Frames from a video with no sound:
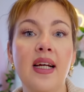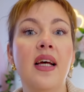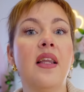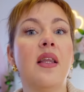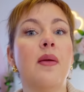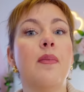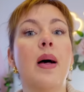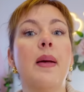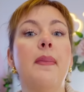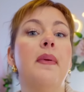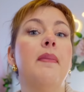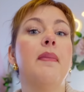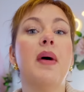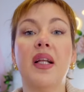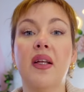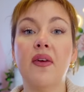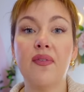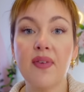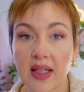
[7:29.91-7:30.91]
There might be
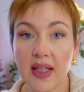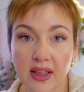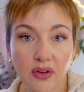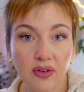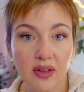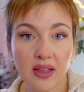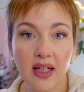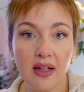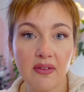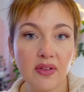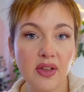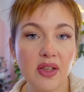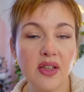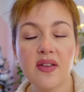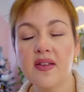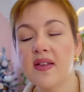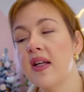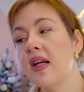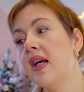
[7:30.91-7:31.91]
manufacturing
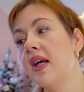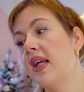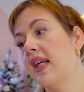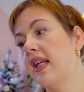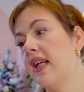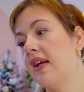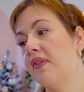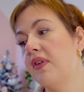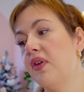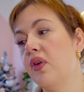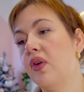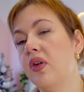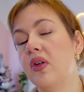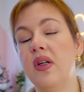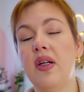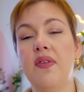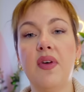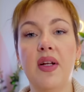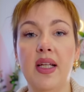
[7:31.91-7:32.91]
errors. You never know
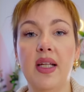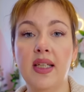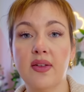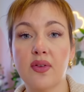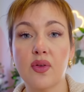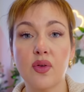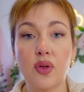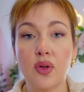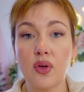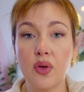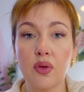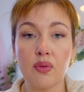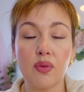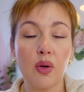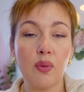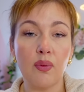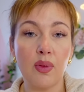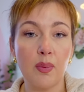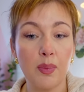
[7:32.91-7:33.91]
if anything's gonna go
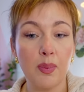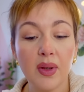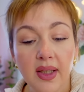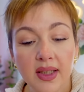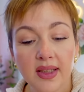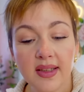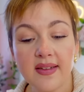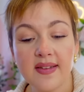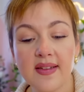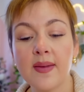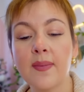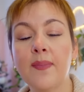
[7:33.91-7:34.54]
wrong with the printers.